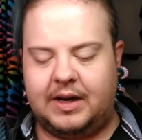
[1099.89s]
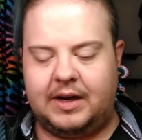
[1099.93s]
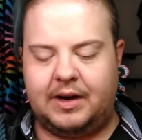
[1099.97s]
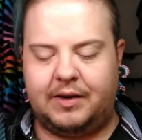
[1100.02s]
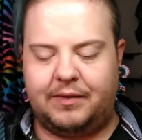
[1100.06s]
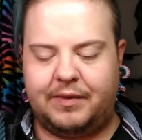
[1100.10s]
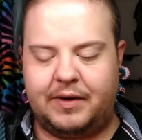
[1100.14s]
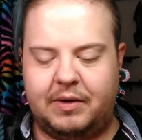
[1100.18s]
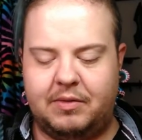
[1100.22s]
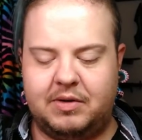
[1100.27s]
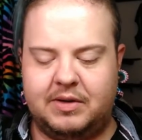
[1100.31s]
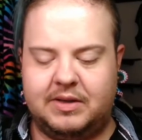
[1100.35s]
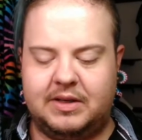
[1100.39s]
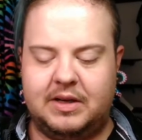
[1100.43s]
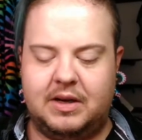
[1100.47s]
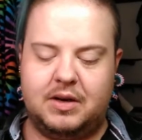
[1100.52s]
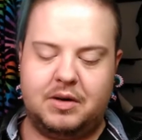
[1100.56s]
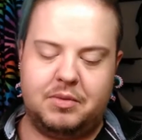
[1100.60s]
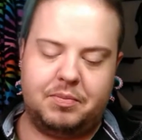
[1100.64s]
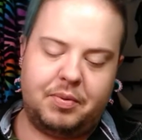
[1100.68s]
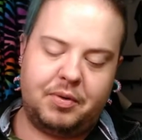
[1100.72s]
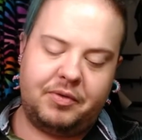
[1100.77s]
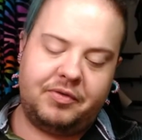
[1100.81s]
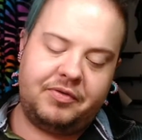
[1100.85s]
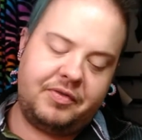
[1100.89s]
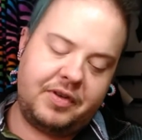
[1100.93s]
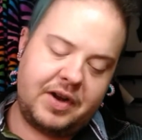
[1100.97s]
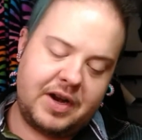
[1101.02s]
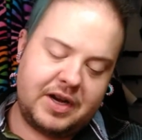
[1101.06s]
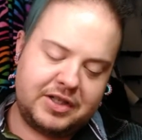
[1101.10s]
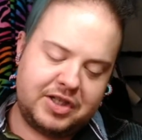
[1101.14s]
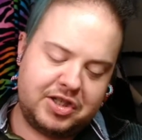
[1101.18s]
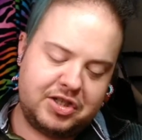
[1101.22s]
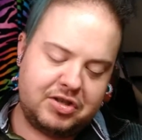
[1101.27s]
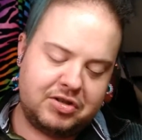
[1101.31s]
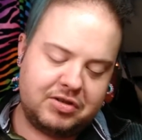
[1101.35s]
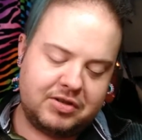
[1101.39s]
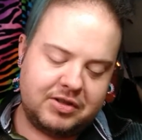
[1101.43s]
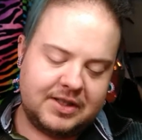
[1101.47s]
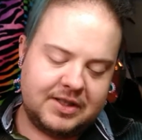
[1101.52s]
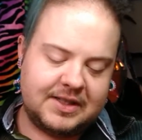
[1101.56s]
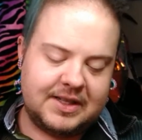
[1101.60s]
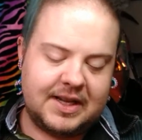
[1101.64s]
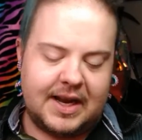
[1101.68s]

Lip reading: like if I was in a professional